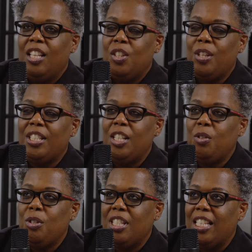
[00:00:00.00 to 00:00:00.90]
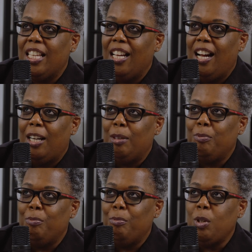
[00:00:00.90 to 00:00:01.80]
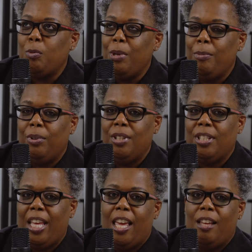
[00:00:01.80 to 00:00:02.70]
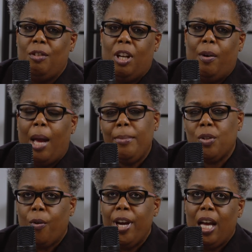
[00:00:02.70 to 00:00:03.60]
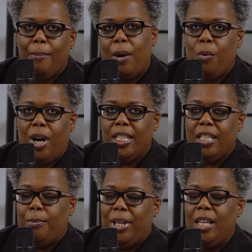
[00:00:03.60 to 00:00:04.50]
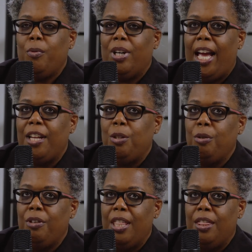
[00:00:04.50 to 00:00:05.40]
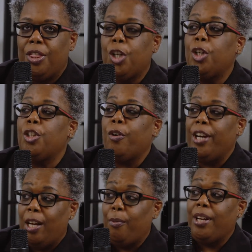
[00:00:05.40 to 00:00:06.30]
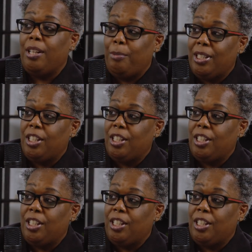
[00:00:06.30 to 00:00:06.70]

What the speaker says: So it's interesting. Most people will say, you know, when I was growing up, I wanted to be. Well, I knew in third grade I wanted to be a